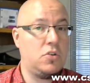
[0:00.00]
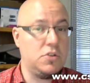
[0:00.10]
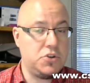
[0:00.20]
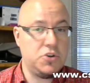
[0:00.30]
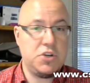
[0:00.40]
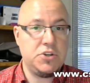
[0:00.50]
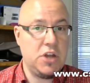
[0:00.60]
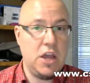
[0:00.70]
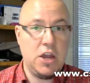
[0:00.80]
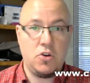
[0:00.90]
The search
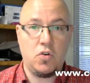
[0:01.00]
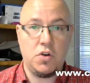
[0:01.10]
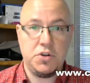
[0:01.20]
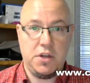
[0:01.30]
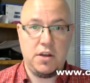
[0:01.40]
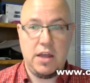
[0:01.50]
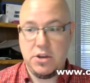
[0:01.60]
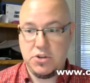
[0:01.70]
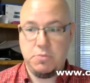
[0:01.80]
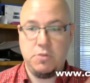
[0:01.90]
engine ignores it
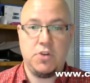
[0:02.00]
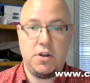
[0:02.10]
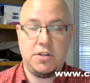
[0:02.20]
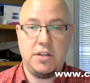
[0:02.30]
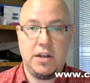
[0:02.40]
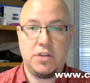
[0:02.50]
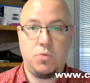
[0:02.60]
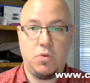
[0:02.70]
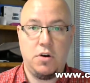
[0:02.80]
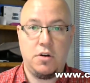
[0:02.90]
and just moves on to the
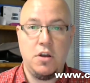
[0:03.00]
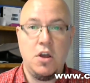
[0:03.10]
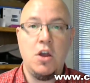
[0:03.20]
next word.